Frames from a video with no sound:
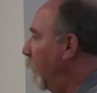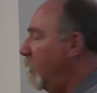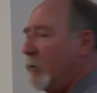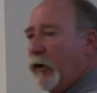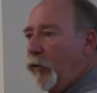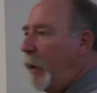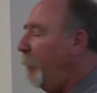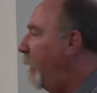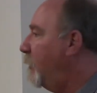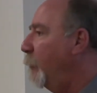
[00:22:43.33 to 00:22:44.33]
This is a
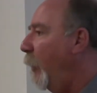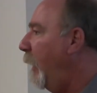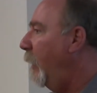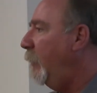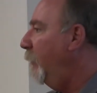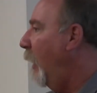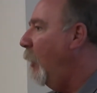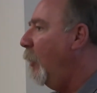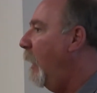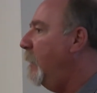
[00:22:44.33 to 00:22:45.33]
great place to bring it. You've
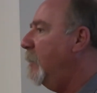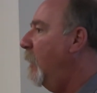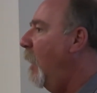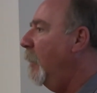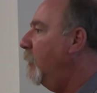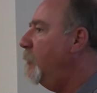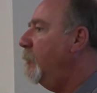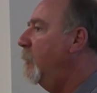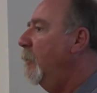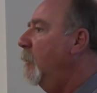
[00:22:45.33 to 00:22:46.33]
got all kinds of
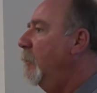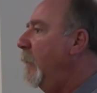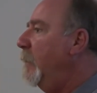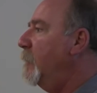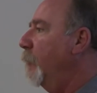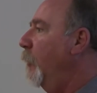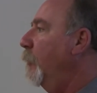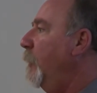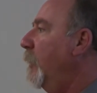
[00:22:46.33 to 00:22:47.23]
knowledge in this room.